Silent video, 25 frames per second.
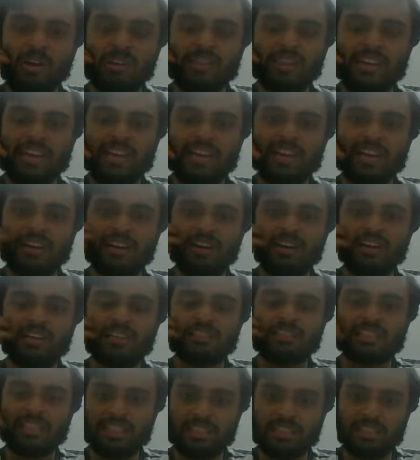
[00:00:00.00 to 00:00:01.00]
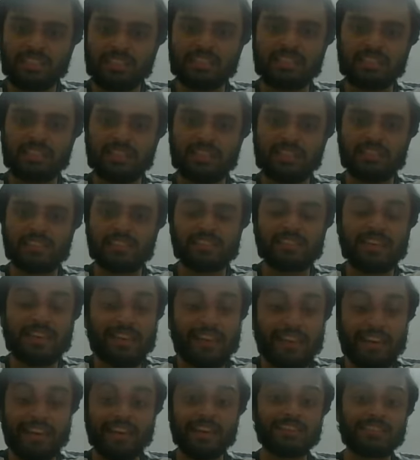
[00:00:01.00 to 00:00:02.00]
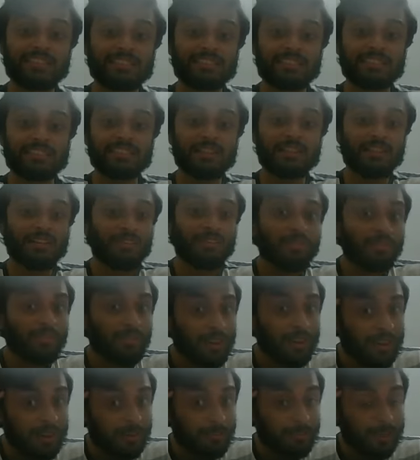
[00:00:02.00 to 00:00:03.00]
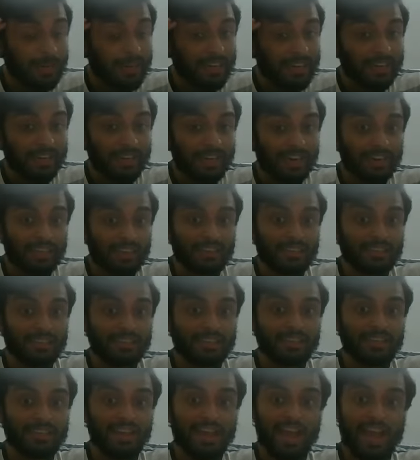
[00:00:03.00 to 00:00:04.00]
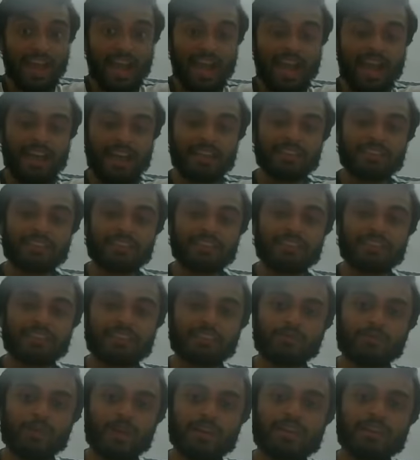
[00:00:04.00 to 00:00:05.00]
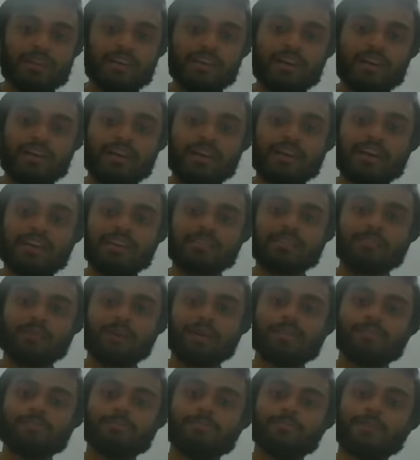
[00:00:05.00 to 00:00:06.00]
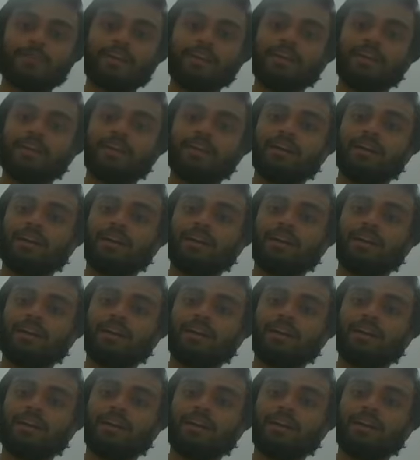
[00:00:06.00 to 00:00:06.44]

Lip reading: their genitals, their heads were being cut, and it was being